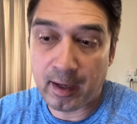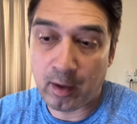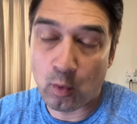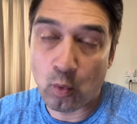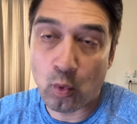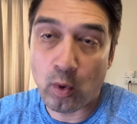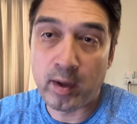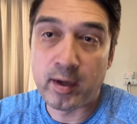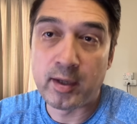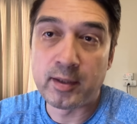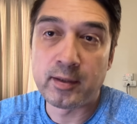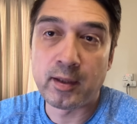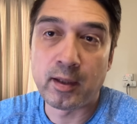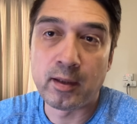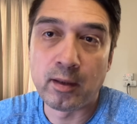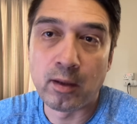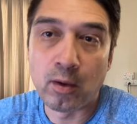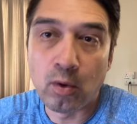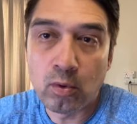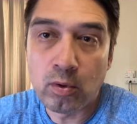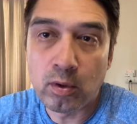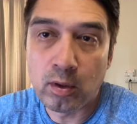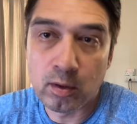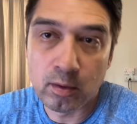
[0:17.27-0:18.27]
One is a
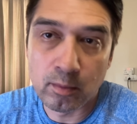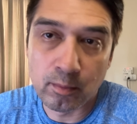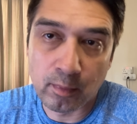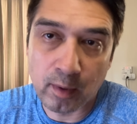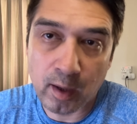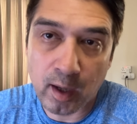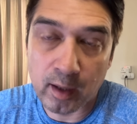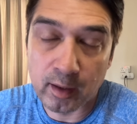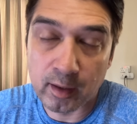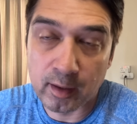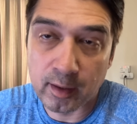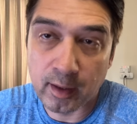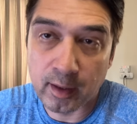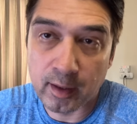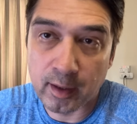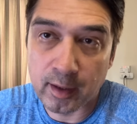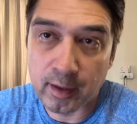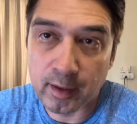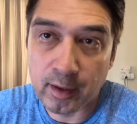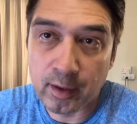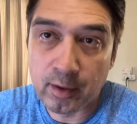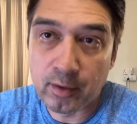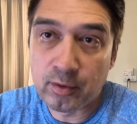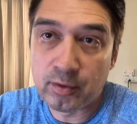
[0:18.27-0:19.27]
local model that I
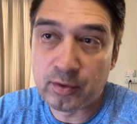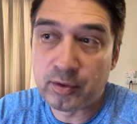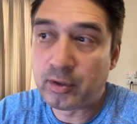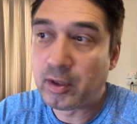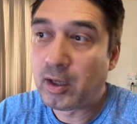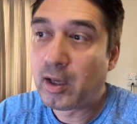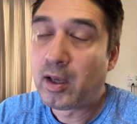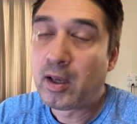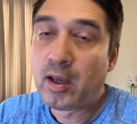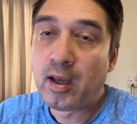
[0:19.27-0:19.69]
use,